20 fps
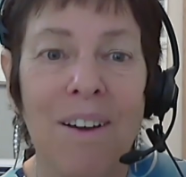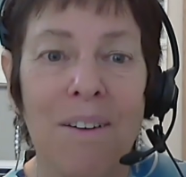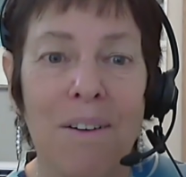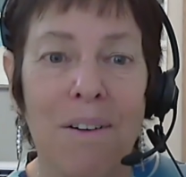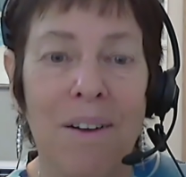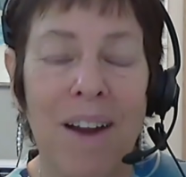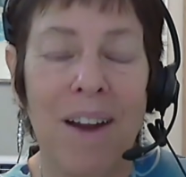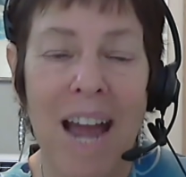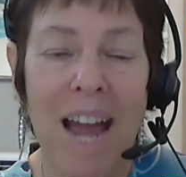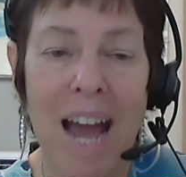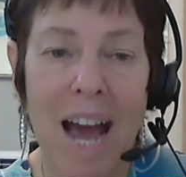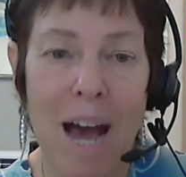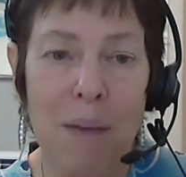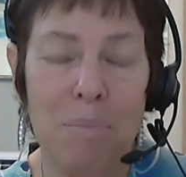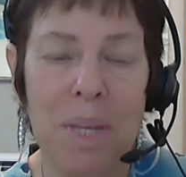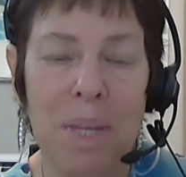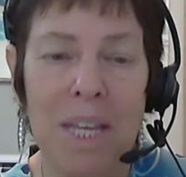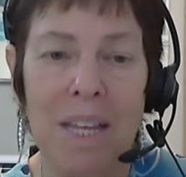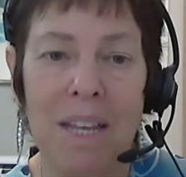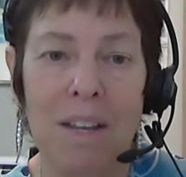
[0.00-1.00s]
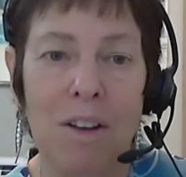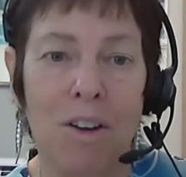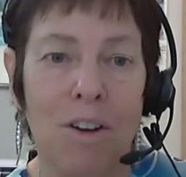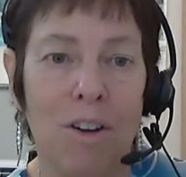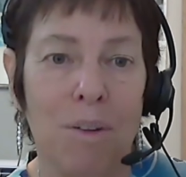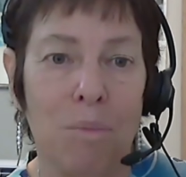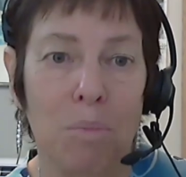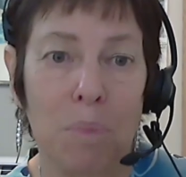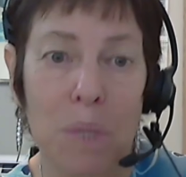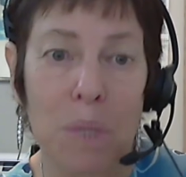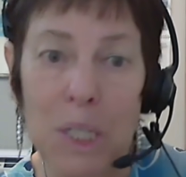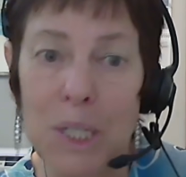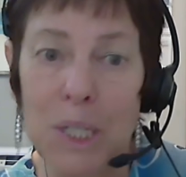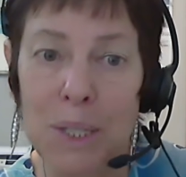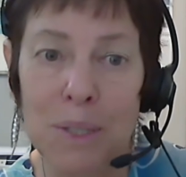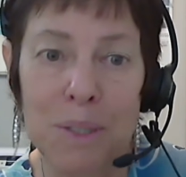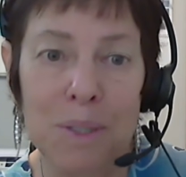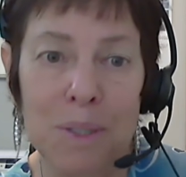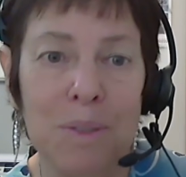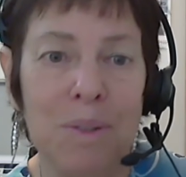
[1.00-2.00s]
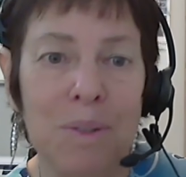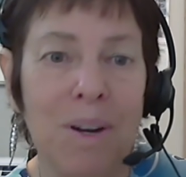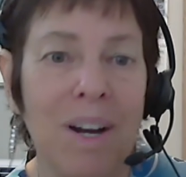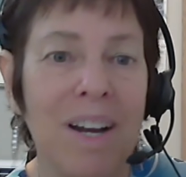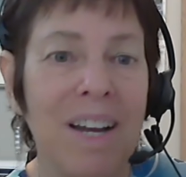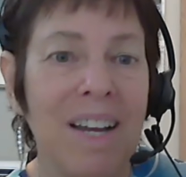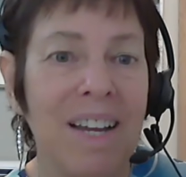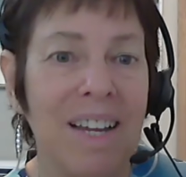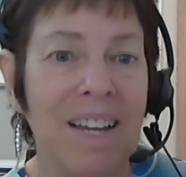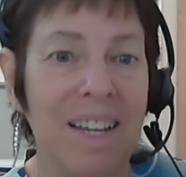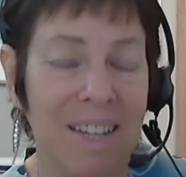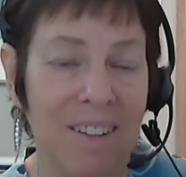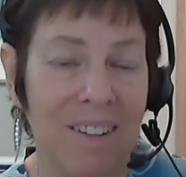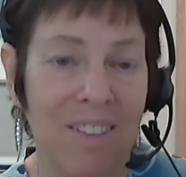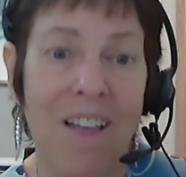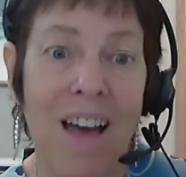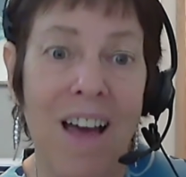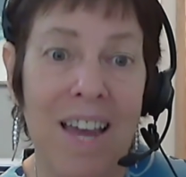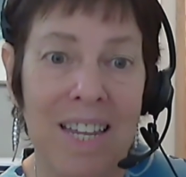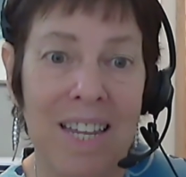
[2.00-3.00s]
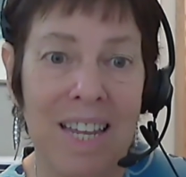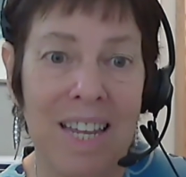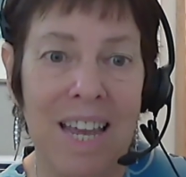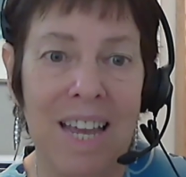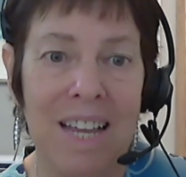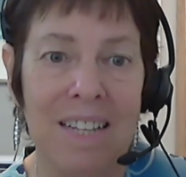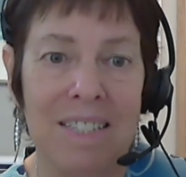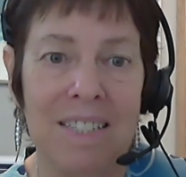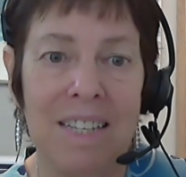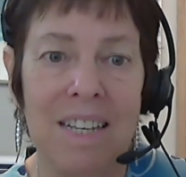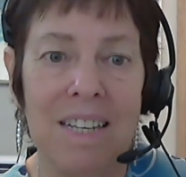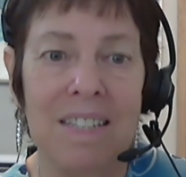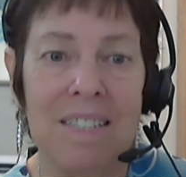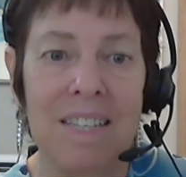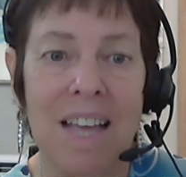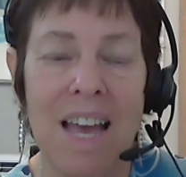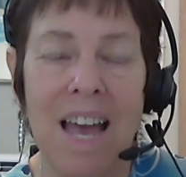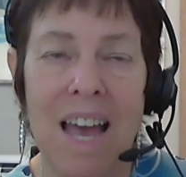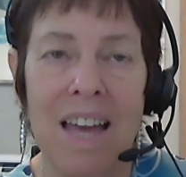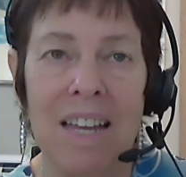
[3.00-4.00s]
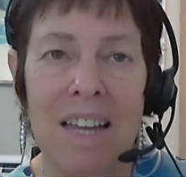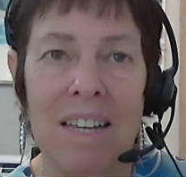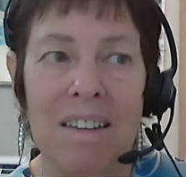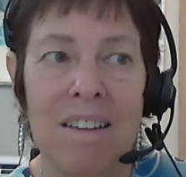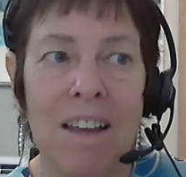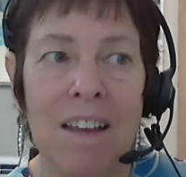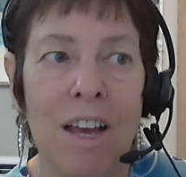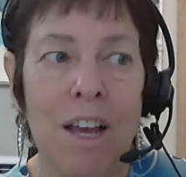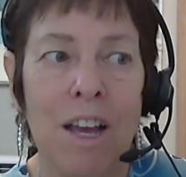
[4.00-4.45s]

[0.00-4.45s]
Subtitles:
or happy or blue in a lot of cases, and